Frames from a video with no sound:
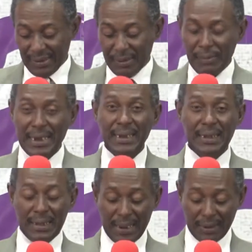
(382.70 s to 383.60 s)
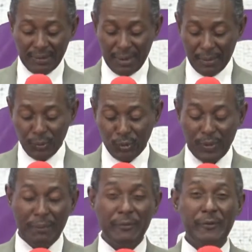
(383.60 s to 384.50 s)
The main text comes
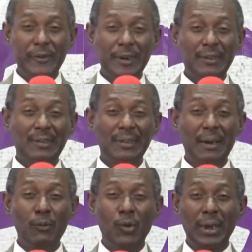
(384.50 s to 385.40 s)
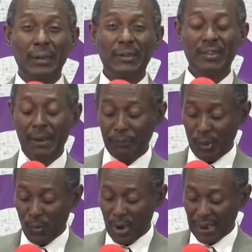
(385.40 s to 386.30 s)
from 1 Samuel
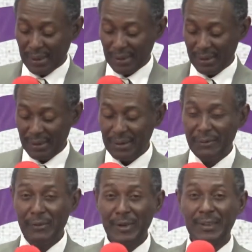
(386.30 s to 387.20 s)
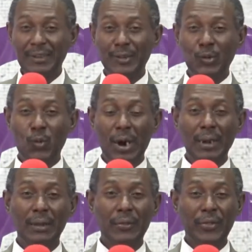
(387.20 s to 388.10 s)
chapter 1, verses
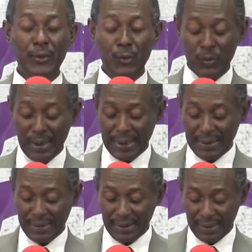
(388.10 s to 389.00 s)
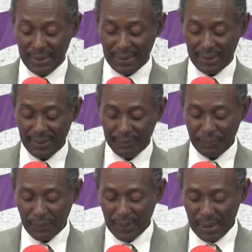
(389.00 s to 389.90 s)
1 through 18.
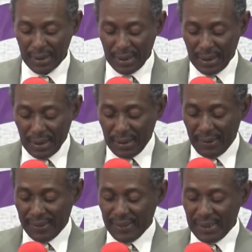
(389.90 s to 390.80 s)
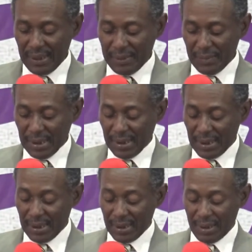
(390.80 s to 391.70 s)
The theme,
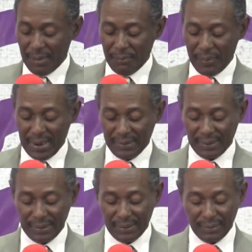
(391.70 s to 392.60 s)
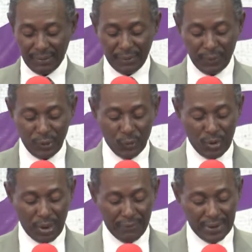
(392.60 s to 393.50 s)
Kingdom Blessings of the New
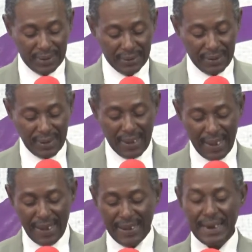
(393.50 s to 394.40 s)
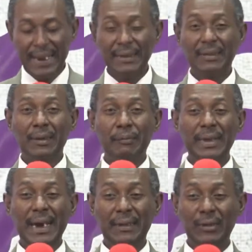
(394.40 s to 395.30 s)
Covenant, highlights the
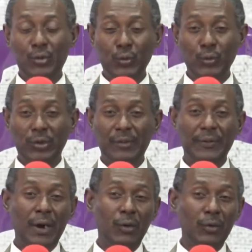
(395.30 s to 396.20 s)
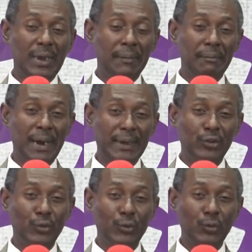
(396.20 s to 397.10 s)
Beatitudes found in
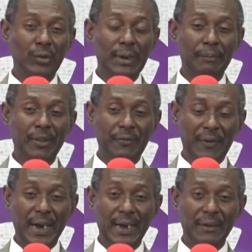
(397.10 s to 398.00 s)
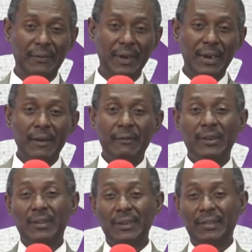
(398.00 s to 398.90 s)
Matthew chapter 5,
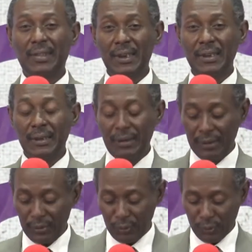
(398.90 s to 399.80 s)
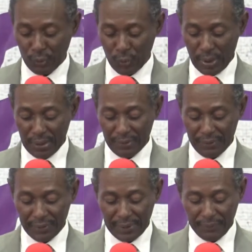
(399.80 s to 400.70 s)
verses 3 through
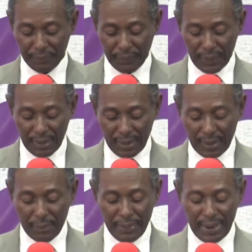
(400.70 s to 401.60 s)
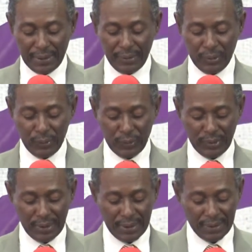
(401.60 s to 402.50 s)
12. The
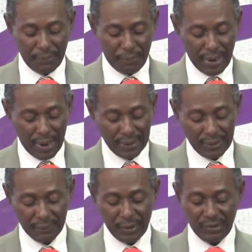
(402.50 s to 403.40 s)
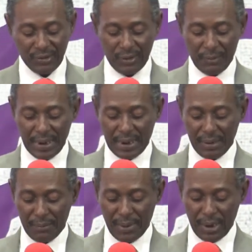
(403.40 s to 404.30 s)
Beatitudes is a part of the Sermon
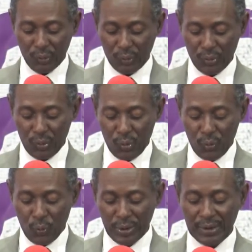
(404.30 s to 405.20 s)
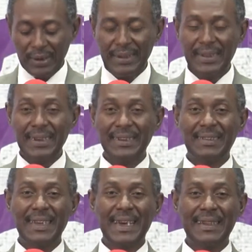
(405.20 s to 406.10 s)
on the Mount, which
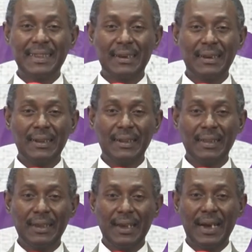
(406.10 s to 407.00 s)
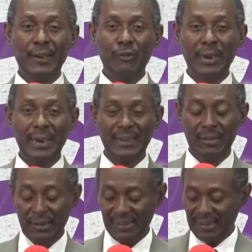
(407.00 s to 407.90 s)
contains ethical and
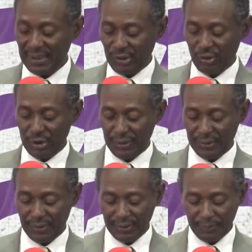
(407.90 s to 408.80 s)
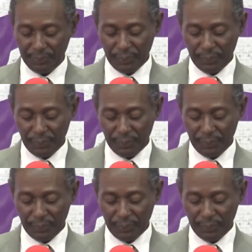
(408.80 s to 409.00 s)
religious teachings.